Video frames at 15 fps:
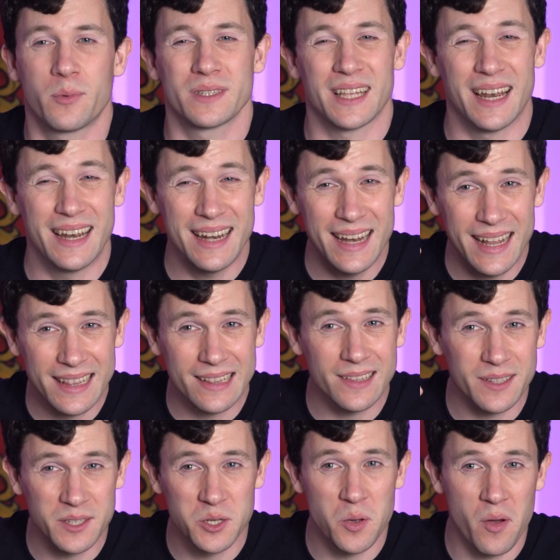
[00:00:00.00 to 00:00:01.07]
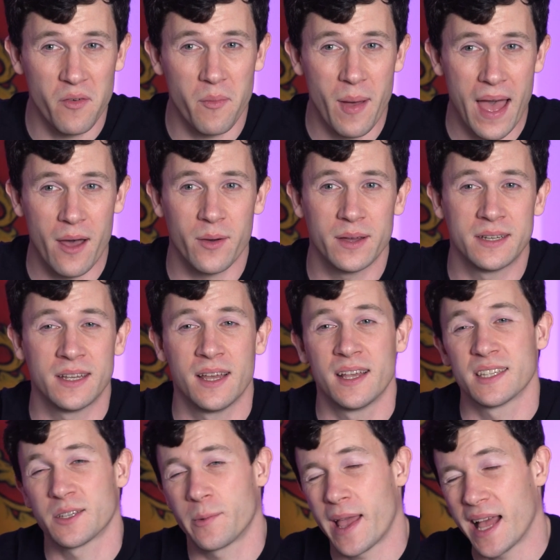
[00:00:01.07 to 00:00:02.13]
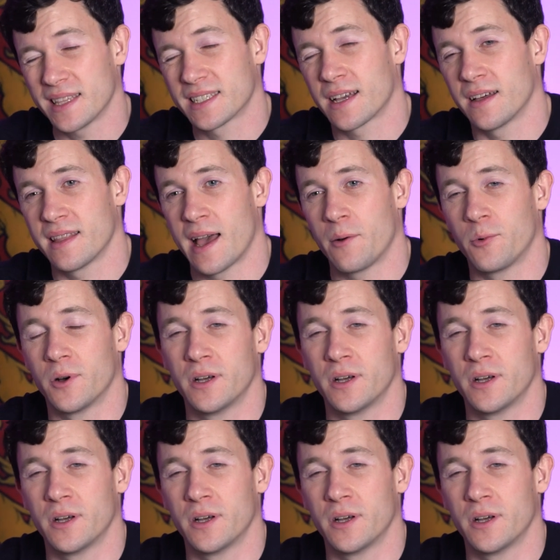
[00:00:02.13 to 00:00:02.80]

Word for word: was a little too overpowered, so we had to cut that